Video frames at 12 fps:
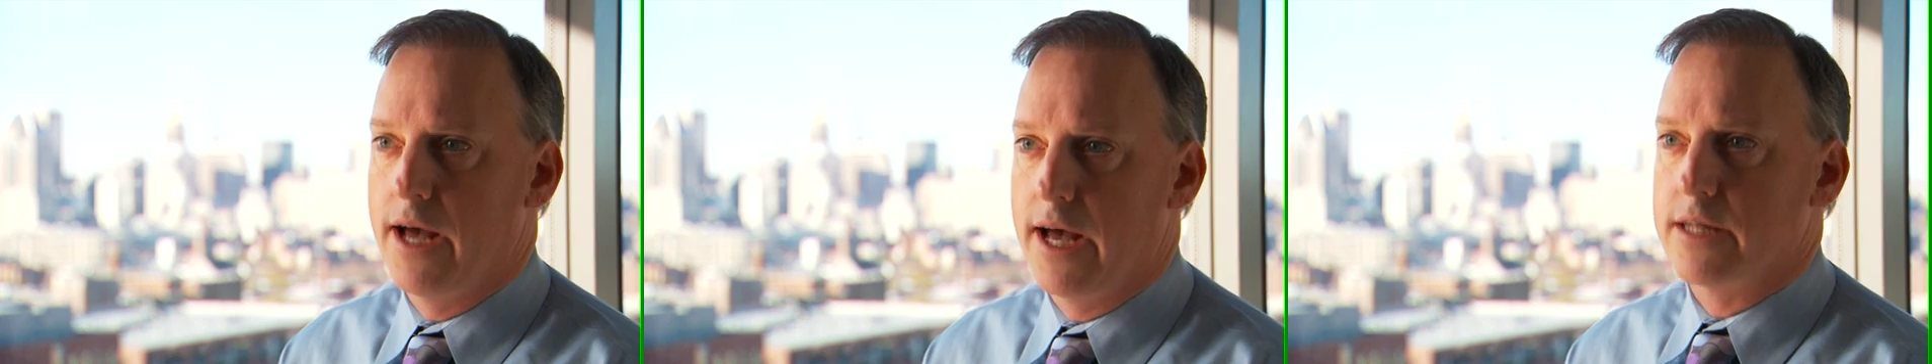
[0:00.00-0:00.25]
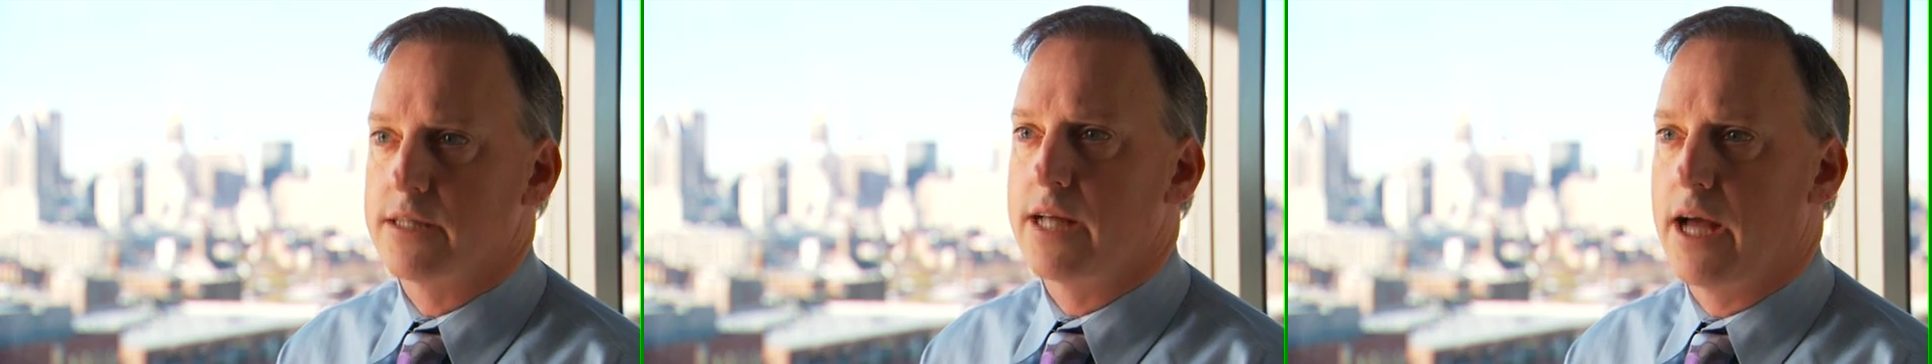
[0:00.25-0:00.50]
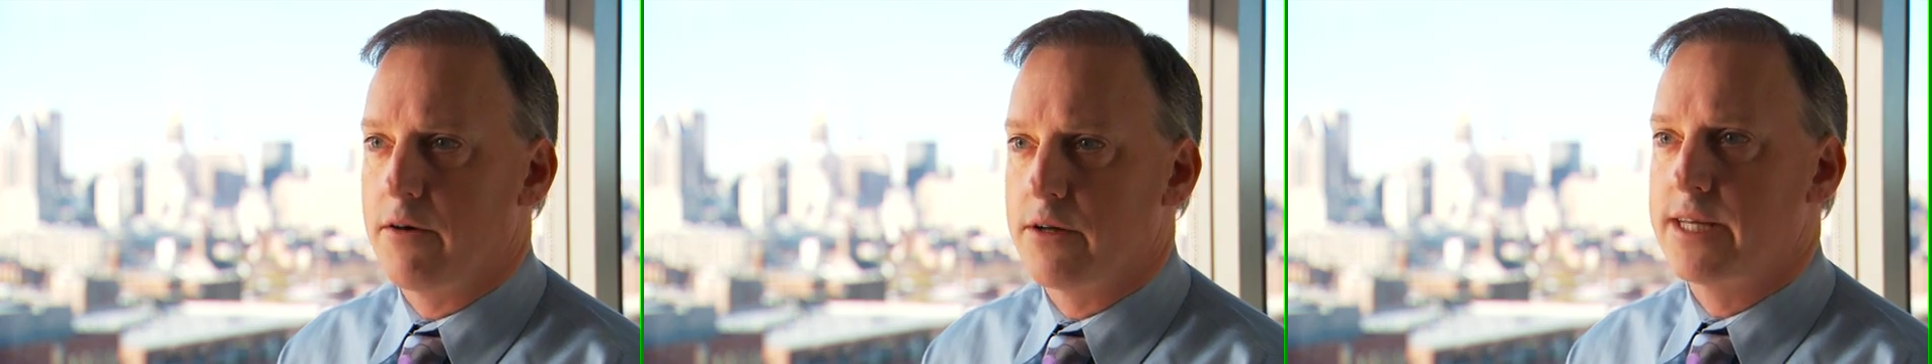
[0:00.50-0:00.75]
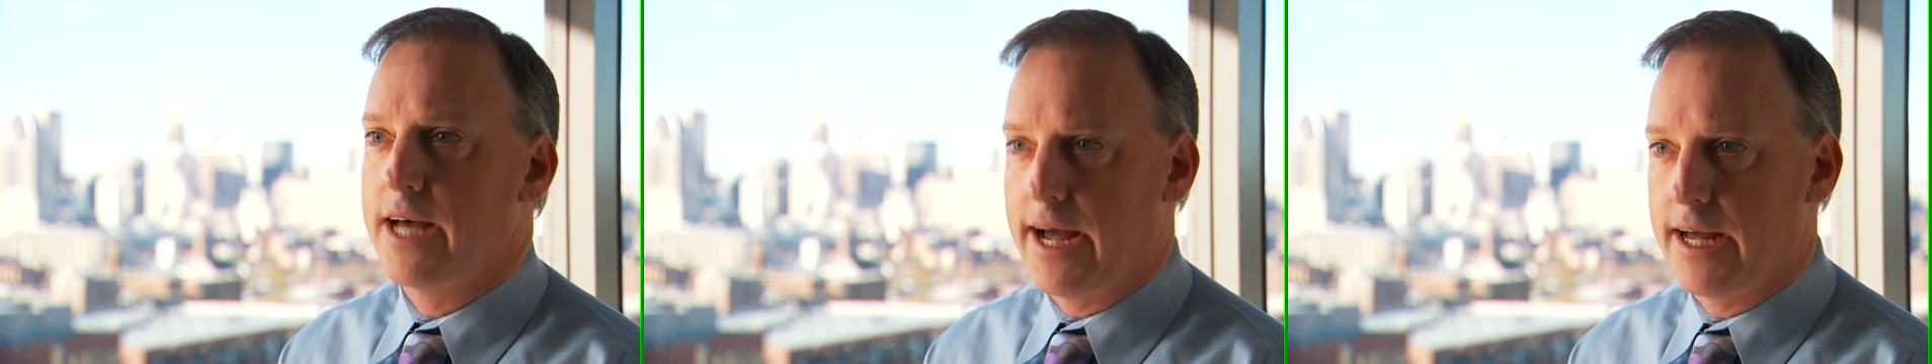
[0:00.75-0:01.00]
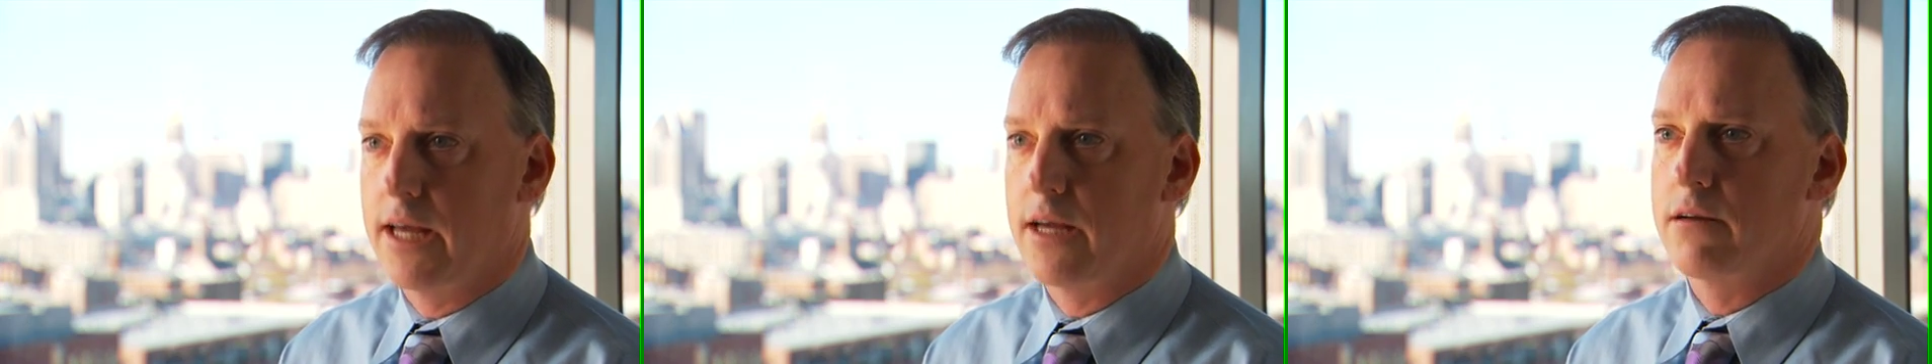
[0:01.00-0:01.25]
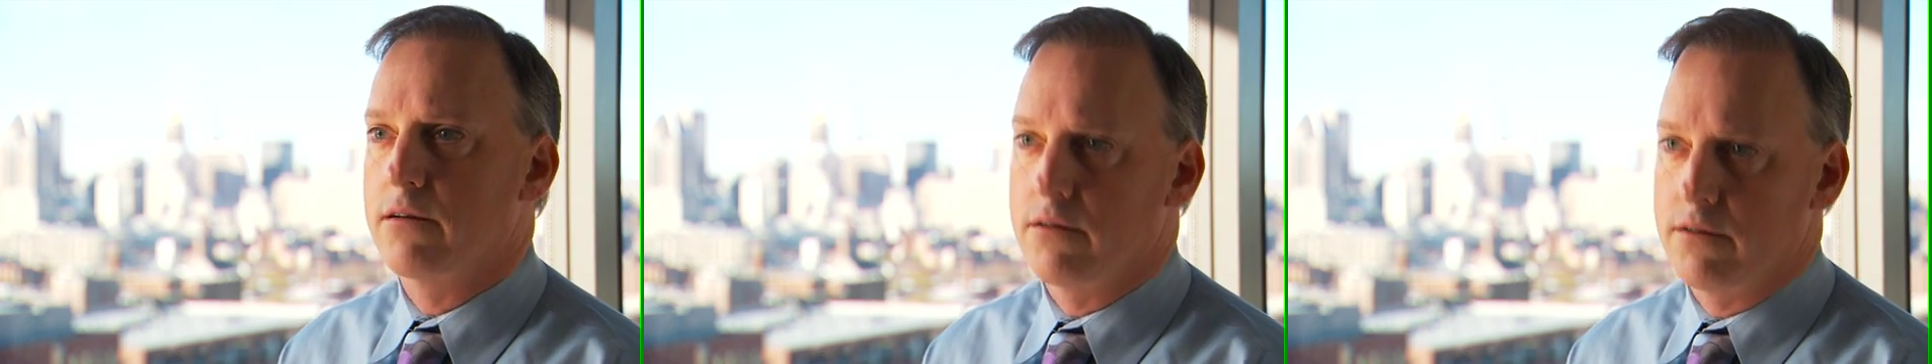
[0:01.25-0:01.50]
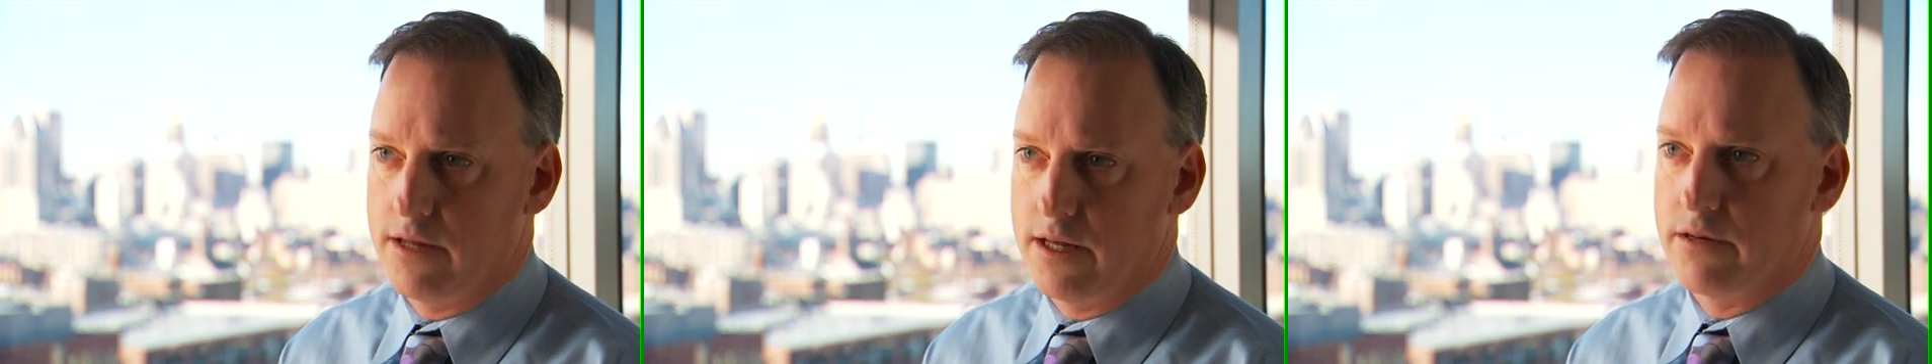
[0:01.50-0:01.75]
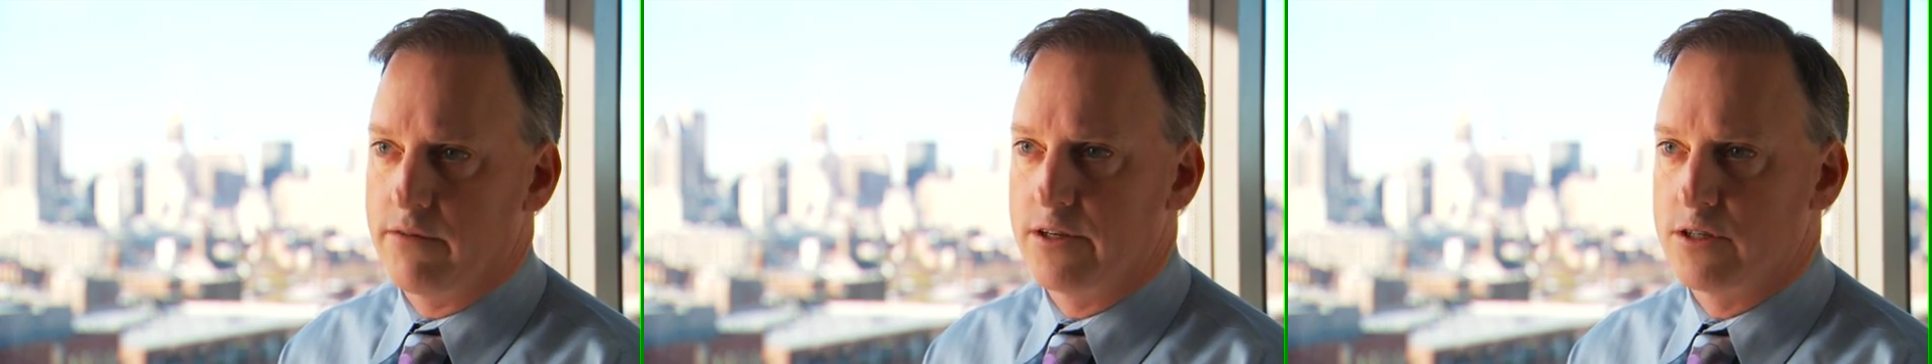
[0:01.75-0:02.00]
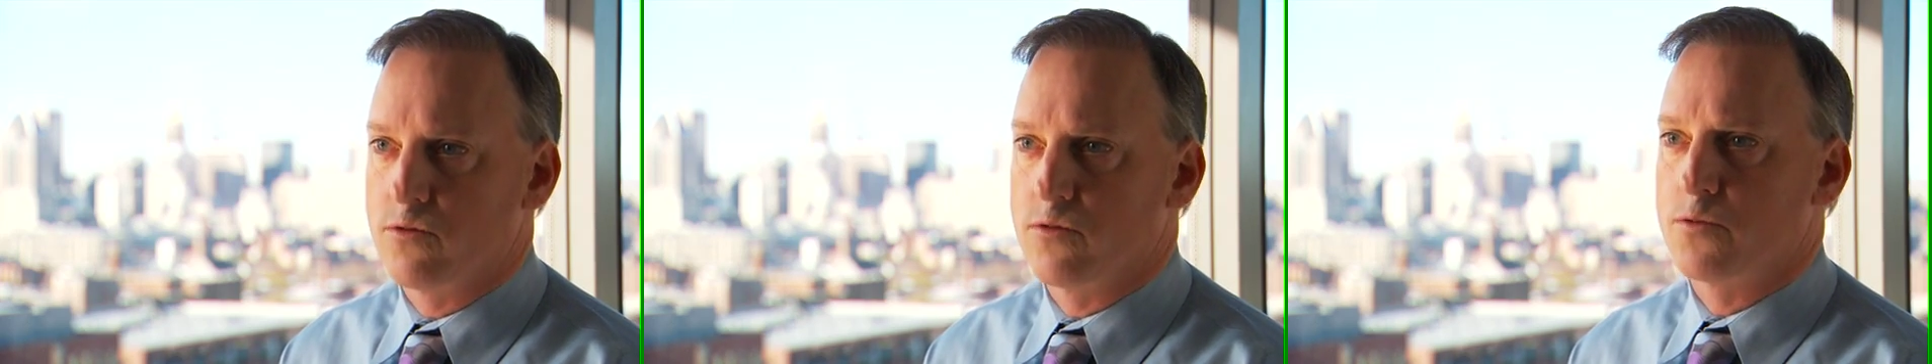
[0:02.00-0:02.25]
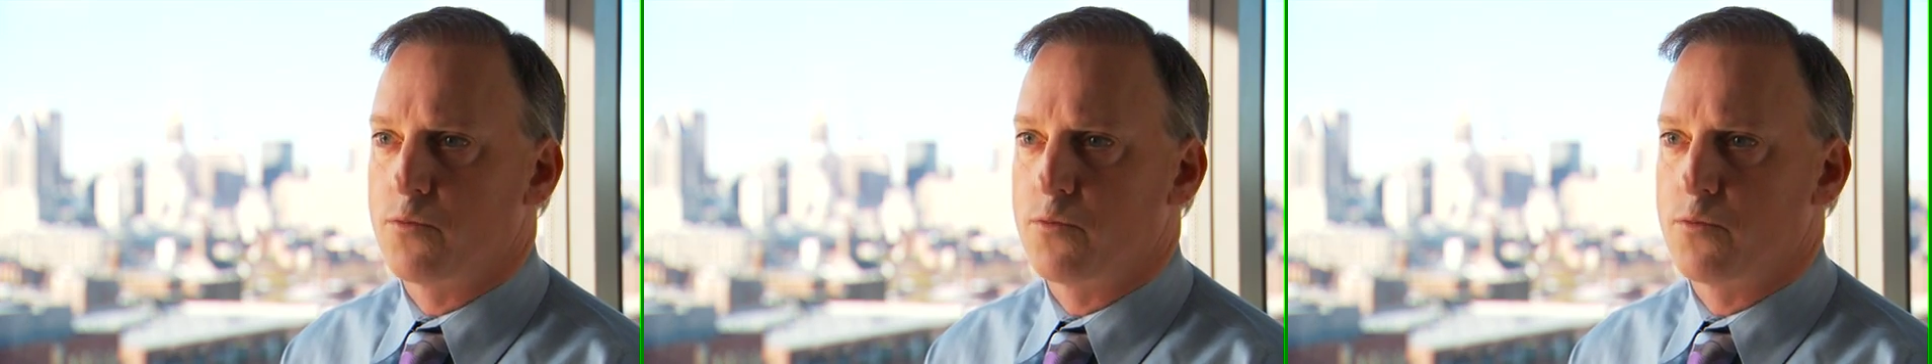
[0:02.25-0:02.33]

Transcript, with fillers: and is now attacking the individual's